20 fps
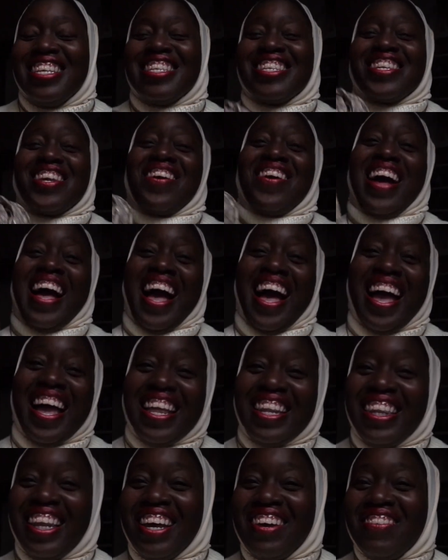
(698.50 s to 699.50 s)
So
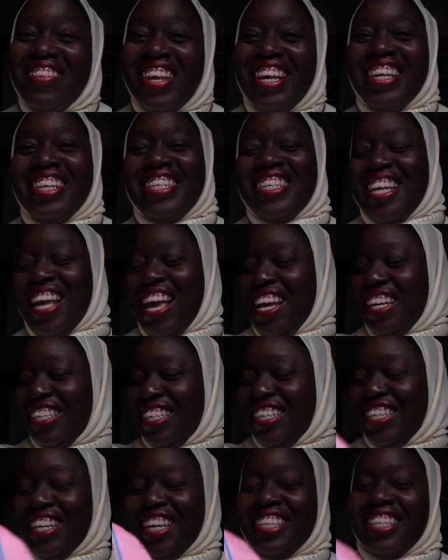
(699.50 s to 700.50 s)
I love this as
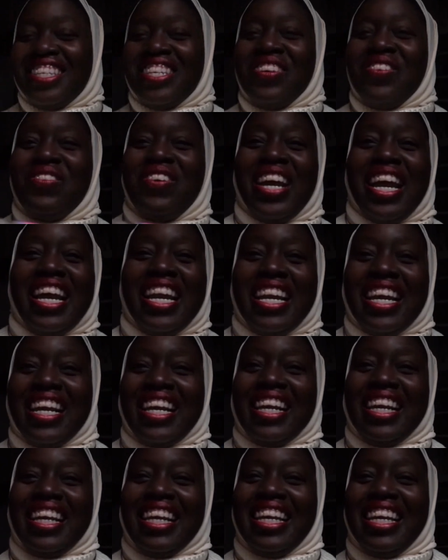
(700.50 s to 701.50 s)
just a way
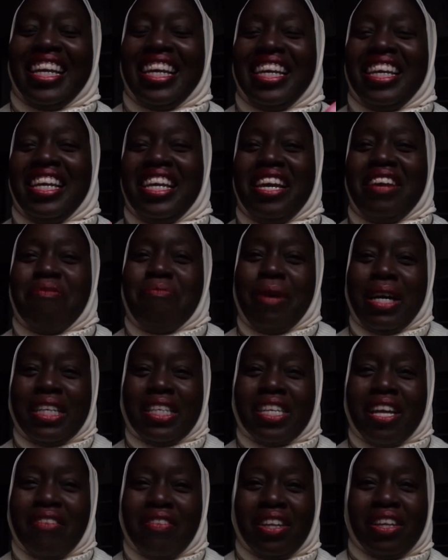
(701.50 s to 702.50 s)
to give
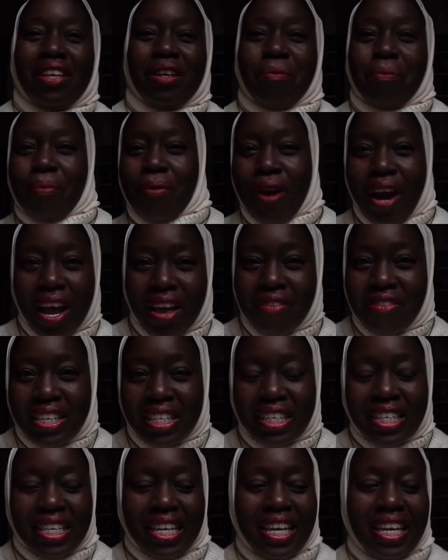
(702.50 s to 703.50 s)
myself a little
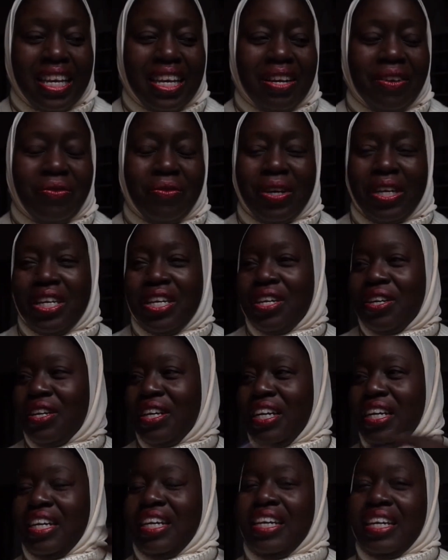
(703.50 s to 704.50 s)
privacy when you're
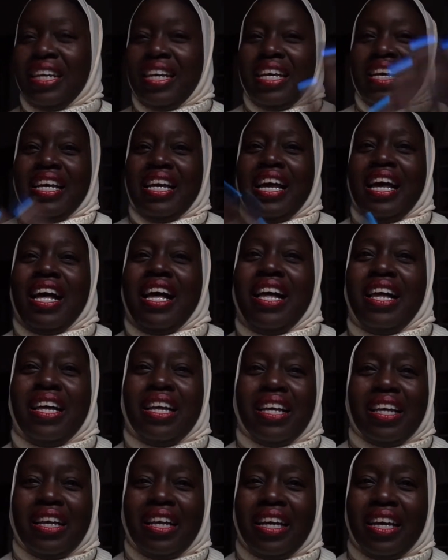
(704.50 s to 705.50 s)
in
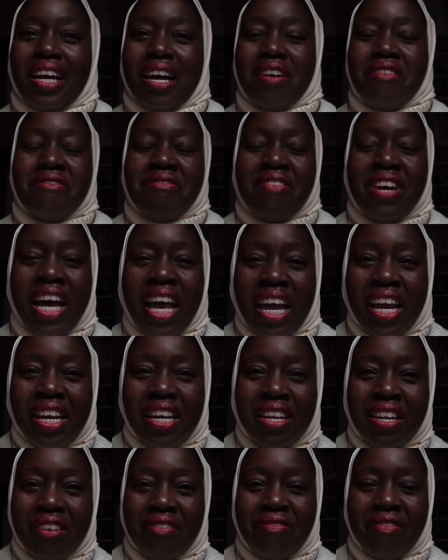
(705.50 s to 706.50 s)
a
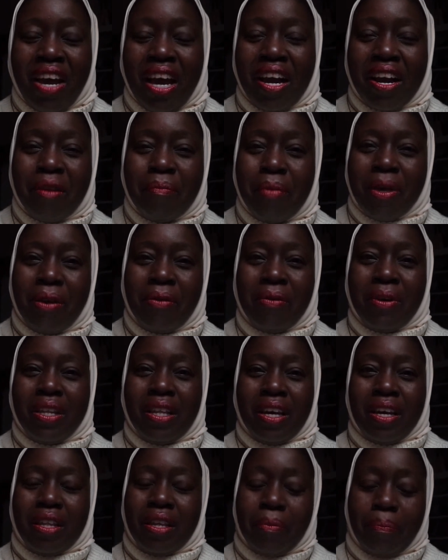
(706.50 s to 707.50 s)
confined environment with
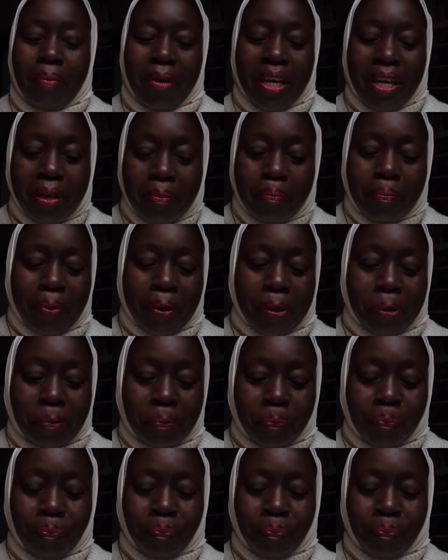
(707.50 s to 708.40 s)
other people.